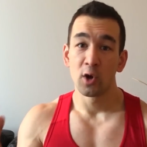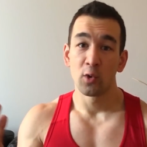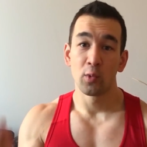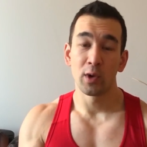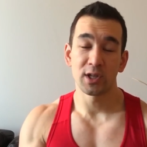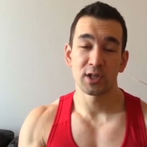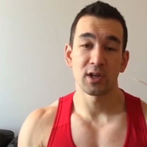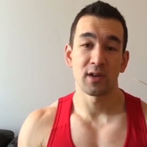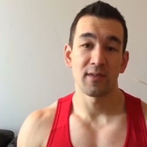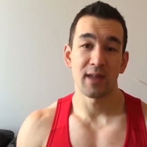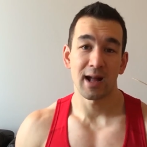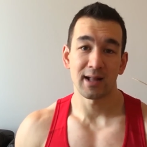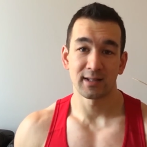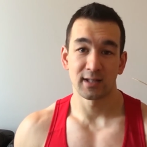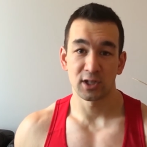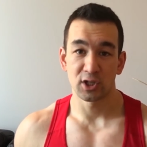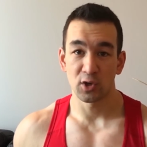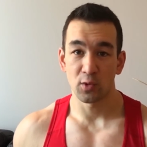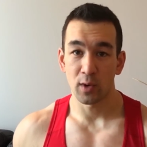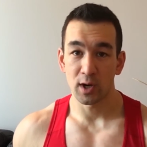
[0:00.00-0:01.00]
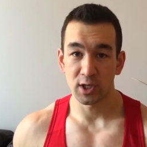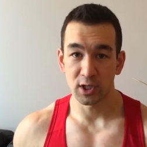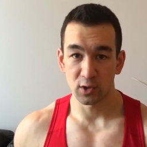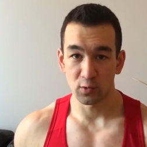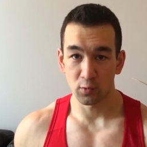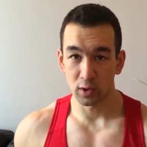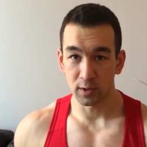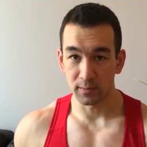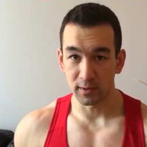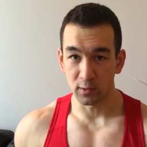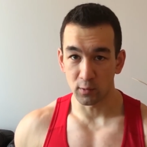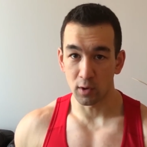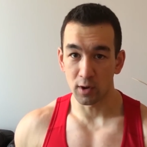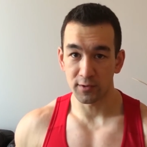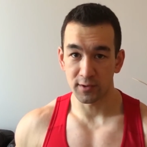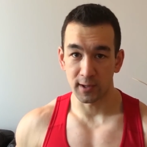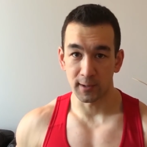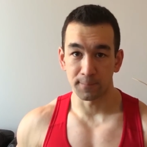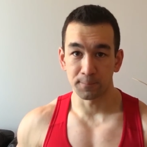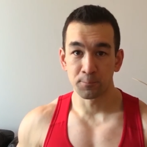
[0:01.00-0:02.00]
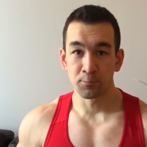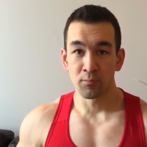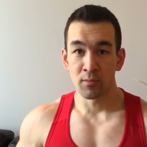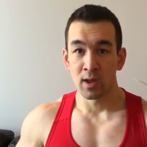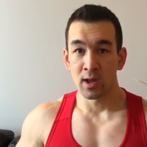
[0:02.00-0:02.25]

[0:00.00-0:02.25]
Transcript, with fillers: which in that situation would be worth it.